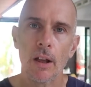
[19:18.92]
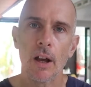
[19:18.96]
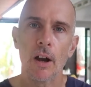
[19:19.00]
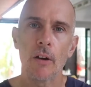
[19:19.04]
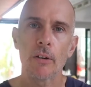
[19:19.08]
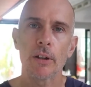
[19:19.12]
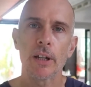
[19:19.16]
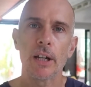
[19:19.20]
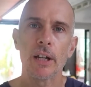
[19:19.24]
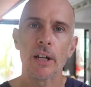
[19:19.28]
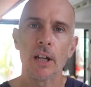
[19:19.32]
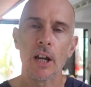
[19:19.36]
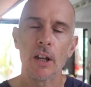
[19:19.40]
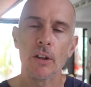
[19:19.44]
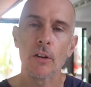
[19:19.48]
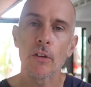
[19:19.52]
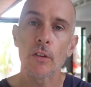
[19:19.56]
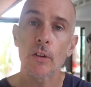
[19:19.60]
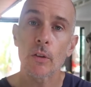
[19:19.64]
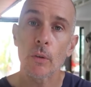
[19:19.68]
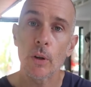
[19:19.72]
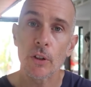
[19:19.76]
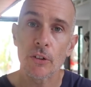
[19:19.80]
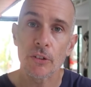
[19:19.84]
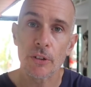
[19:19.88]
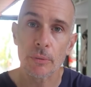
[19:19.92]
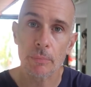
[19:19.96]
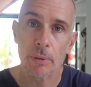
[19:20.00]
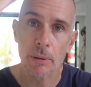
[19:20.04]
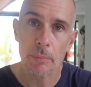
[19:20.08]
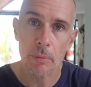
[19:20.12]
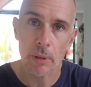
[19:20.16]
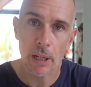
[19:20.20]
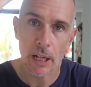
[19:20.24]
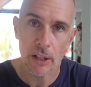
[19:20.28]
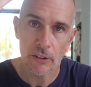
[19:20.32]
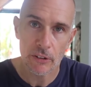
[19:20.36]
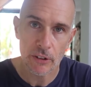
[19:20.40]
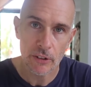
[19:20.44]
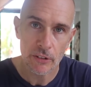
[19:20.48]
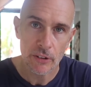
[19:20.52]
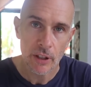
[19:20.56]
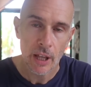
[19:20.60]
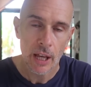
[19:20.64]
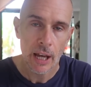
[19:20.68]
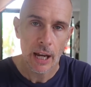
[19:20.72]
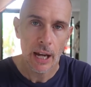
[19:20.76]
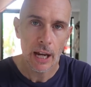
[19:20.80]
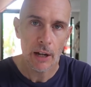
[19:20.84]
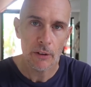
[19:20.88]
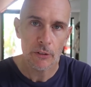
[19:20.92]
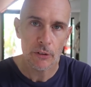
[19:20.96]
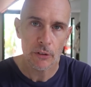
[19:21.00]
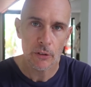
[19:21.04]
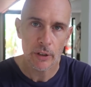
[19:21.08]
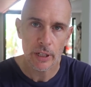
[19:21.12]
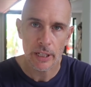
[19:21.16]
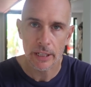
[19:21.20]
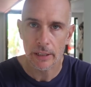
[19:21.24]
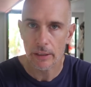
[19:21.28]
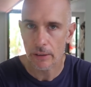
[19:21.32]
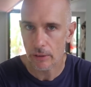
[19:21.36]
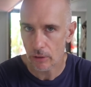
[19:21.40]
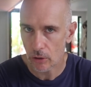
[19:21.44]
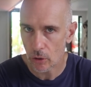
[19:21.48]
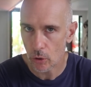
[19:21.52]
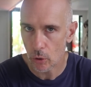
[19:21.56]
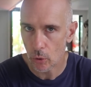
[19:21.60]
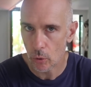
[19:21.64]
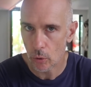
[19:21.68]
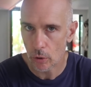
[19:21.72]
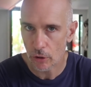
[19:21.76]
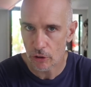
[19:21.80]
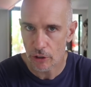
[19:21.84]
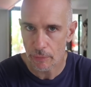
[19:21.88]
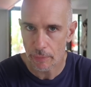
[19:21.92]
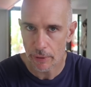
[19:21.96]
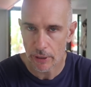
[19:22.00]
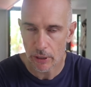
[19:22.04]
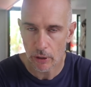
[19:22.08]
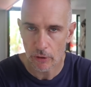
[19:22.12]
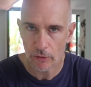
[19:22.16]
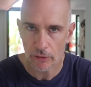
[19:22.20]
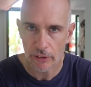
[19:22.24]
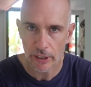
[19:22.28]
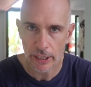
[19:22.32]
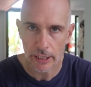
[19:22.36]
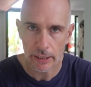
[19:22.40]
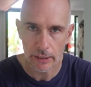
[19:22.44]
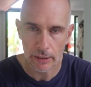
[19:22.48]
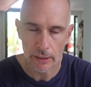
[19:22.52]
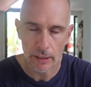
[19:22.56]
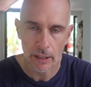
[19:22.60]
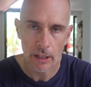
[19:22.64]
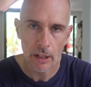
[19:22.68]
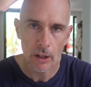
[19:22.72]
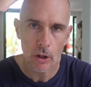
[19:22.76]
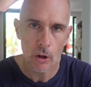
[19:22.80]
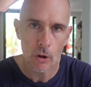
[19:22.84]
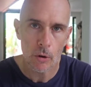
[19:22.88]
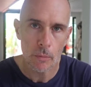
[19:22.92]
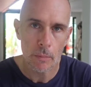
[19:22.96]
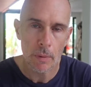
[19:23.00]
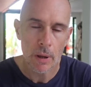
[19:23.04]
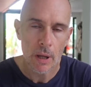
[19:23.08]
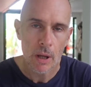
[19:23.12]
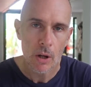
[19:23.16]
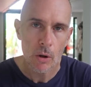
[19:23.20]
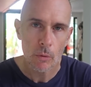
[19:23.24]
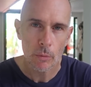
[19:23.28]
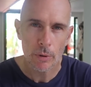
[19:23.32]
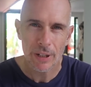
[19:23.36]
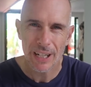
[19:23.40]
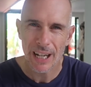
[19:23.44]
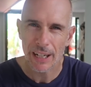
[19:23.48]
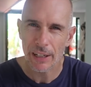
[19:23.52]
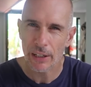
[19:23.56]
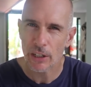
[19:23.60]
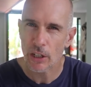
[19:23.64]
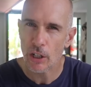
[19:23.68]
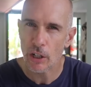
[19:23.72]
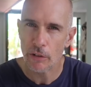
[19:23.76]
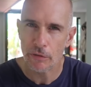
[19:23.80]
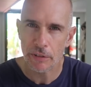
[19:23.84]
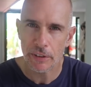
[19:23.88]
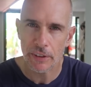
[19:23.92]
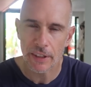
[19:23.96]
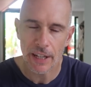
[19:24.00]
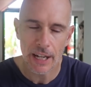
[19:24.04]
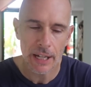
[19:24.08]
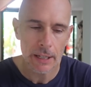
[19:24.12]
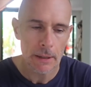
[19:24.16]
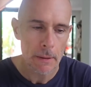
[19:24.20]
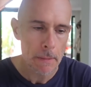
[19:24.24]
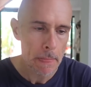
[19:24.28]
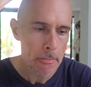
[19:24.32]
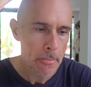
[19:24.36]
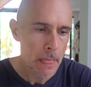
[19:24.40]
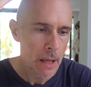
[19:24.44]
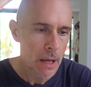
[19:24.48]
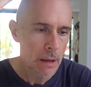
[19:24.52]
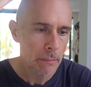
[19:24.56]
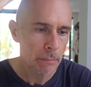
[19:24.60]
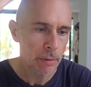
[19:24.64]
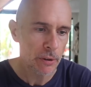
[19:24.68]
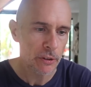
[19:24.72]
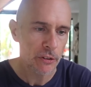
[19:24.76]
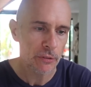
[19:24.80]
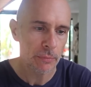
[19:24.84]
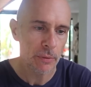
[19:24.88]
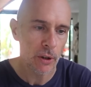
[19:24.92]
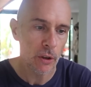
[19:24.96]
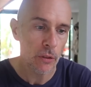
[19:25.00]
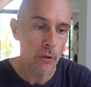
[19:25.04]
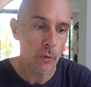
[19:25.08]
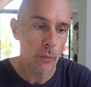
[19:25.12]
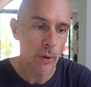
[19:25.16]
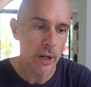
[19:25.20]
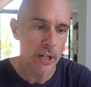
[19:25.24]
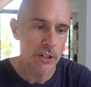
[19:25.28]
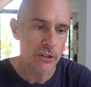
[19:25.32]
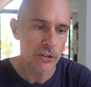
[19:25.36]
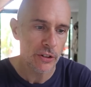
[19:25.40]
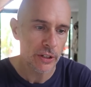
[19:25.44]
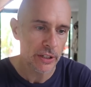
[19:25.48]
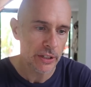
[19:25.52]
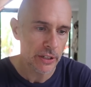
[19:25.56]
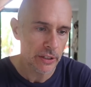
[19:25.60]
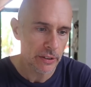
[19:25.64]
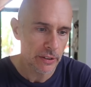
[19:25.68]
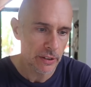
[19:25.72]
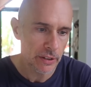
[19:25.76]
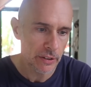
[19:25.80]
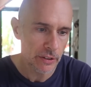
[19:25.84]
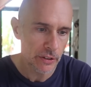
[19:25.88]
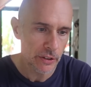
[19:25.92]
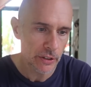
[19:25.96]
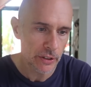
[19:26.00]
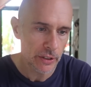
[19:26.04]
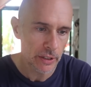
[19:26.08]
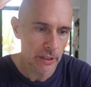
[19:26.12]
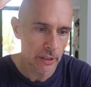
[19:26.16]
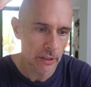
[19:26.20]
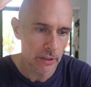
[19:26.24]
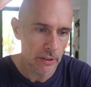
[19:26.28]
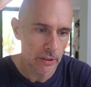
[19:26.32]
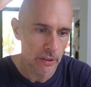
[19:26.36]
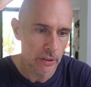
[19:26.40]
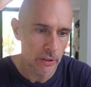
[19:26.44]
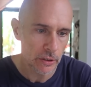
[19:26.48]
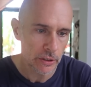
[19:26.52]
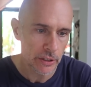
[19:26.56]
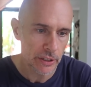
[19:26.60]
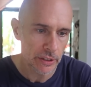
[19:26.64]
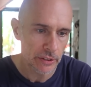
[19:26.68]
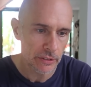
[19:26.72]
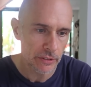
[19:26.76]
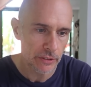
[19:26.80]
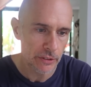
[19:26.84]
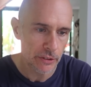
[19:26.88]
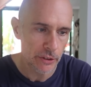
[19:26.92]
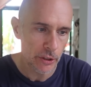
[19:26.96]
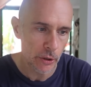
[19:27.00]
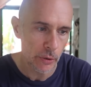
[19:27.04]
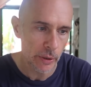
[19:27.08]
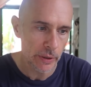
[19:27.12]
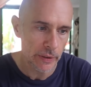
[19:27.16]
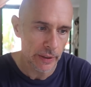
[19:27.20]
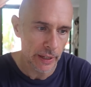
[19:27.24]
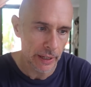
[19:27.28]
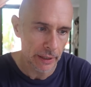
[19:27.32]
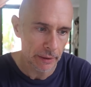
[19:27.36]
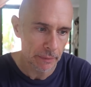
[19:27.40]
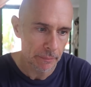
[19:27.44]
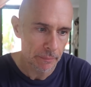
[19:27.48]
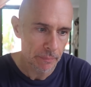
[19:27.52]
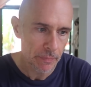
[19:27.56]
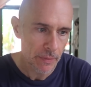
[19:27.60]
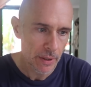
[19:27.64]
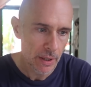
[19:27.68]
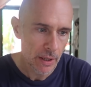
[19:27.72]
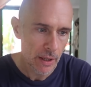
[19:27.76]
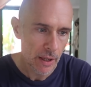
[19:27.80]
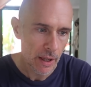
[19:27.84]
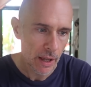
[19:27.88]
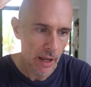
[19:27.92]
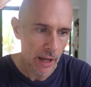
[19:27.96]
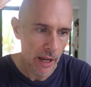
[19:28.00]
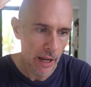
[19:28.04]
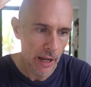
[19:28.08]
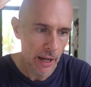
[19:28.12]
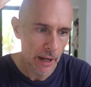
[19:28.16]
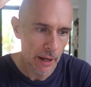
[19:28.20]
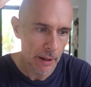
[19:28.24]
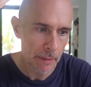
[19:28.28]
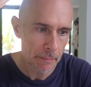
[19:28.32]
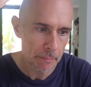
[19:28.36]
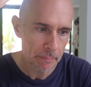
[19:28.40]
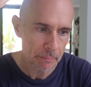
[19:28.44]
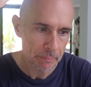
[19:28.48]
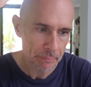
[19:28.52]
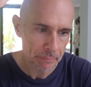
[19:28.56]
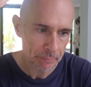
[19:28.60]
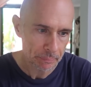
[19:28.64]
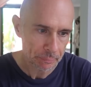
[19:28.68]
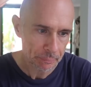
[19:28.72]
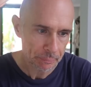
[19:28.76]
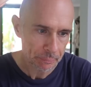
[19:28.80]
Okay, another question people ask is how to heat and cool a shipping container home. We kind of covered that, but there's some other ways you can look at doing that, and